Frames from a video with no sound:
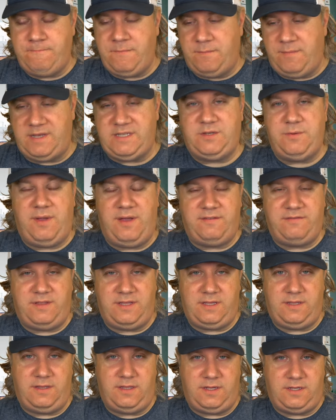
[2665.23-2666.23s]
Basically, we have
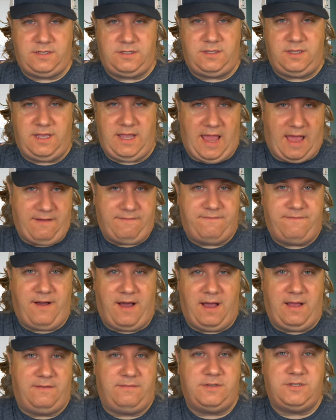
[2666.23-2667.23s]
the, the, the F five,